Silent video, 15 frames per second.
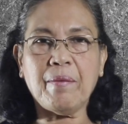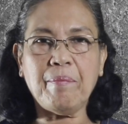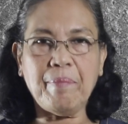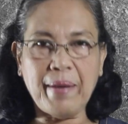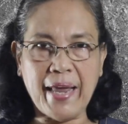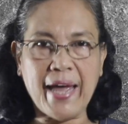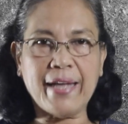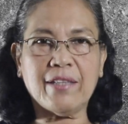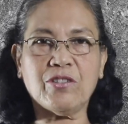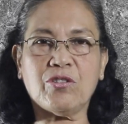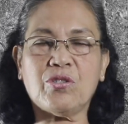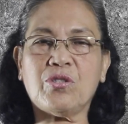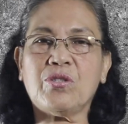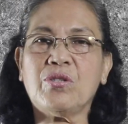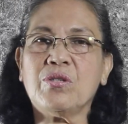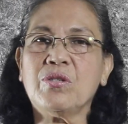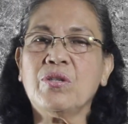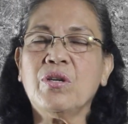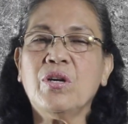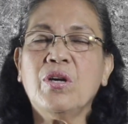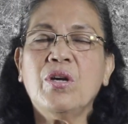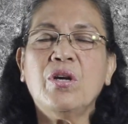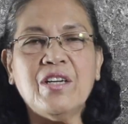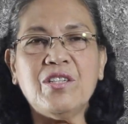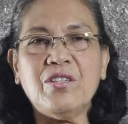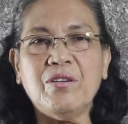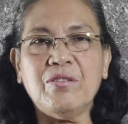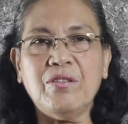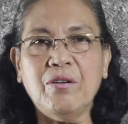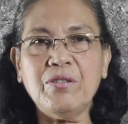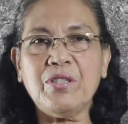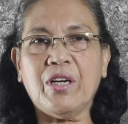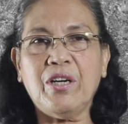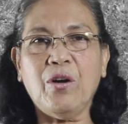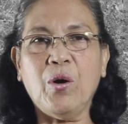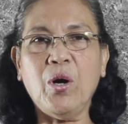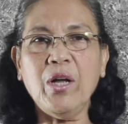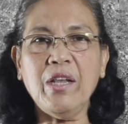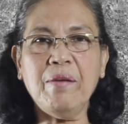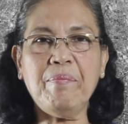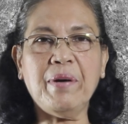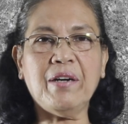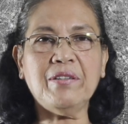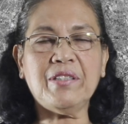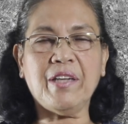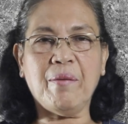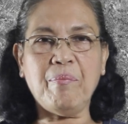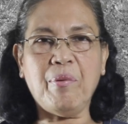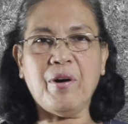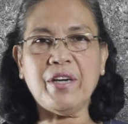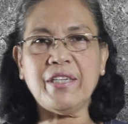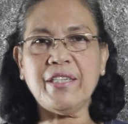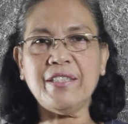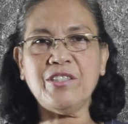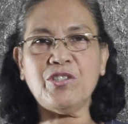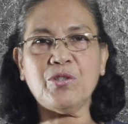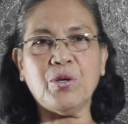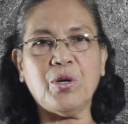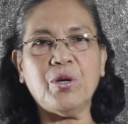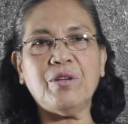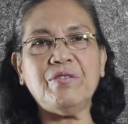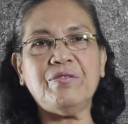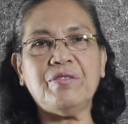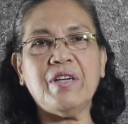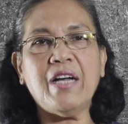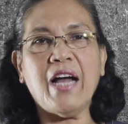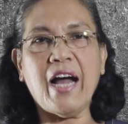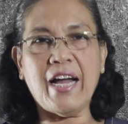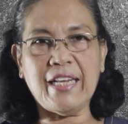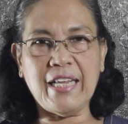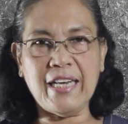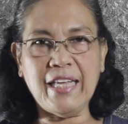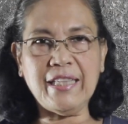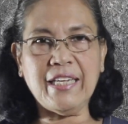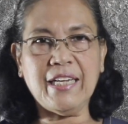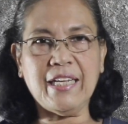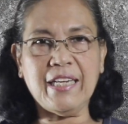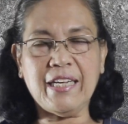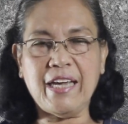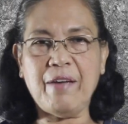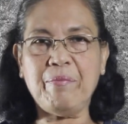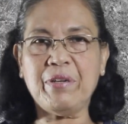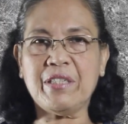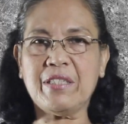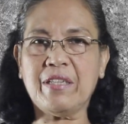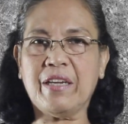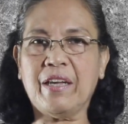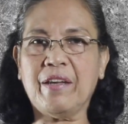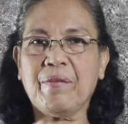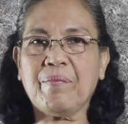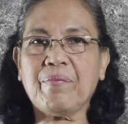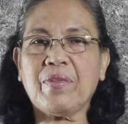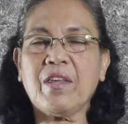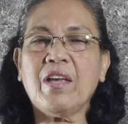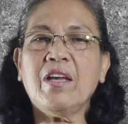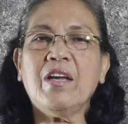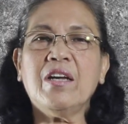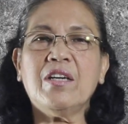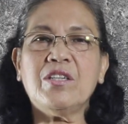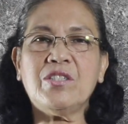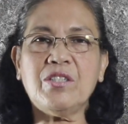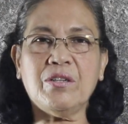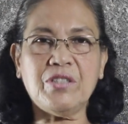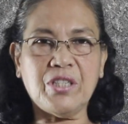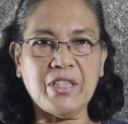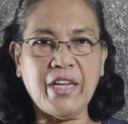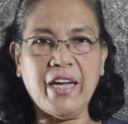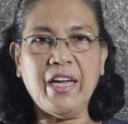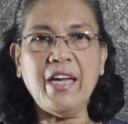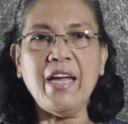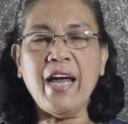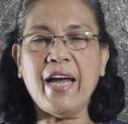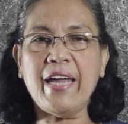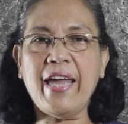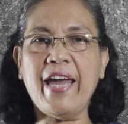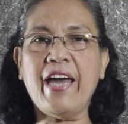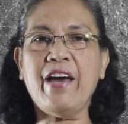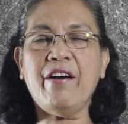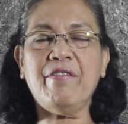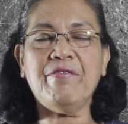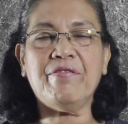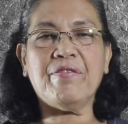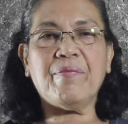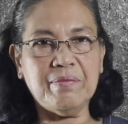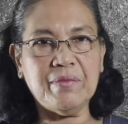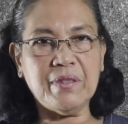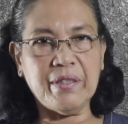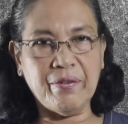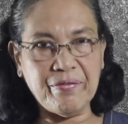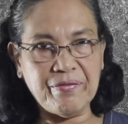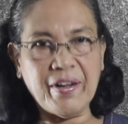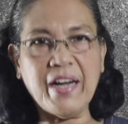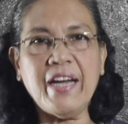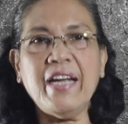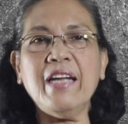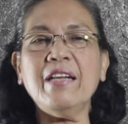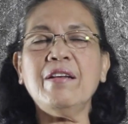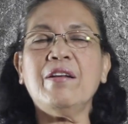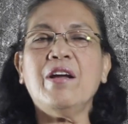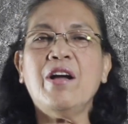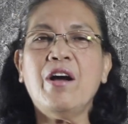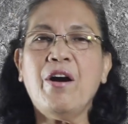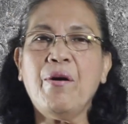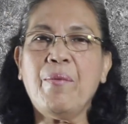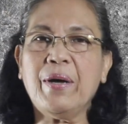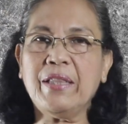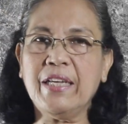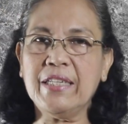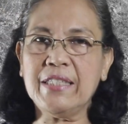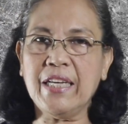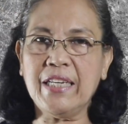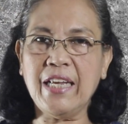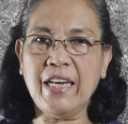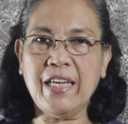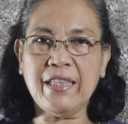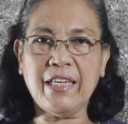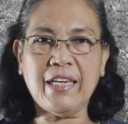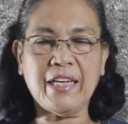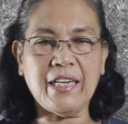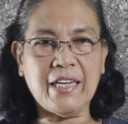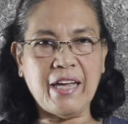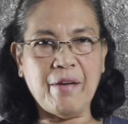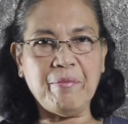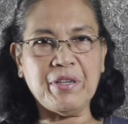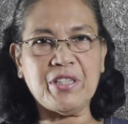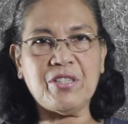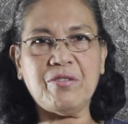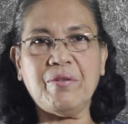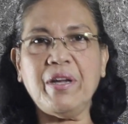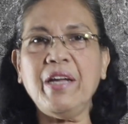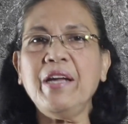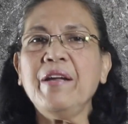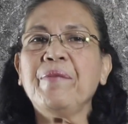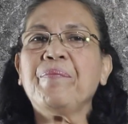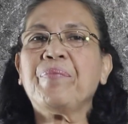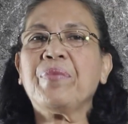plants. So those are all about the importance of analytical chemistry. So today I have defined what is analytical chemistry,